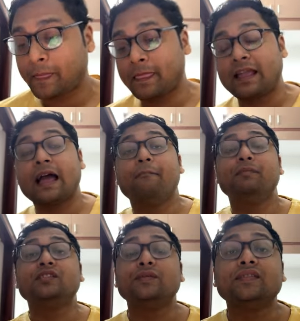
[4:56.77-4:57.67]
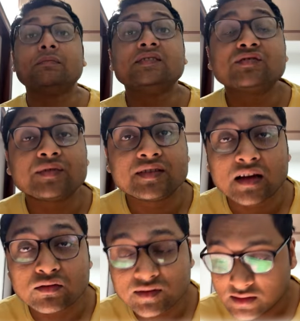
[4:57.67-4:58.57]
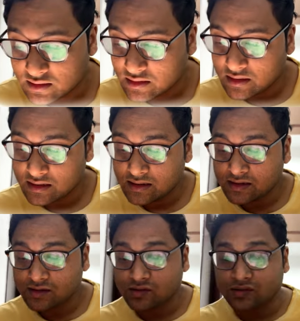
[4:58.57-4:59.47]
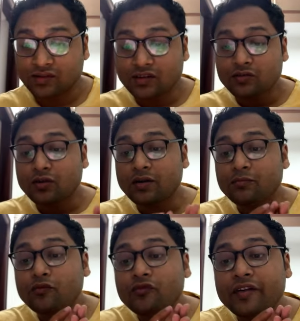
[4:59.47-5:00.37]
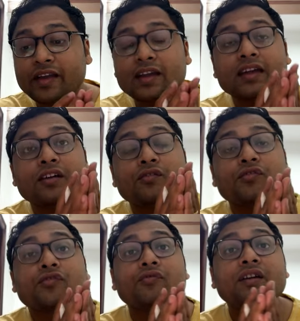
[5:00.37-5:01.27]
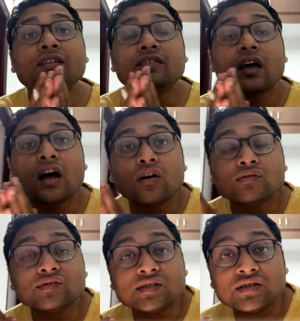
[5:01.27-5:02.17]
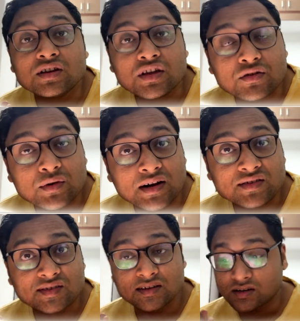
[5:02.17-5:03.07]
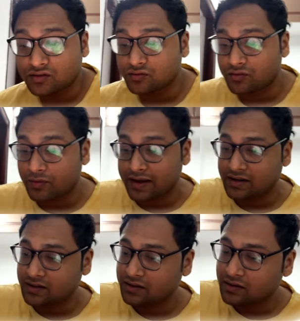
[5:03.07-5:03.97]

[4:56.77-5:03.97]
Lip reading: The gap between them is 3000. So you are moving 3,000 units to the right.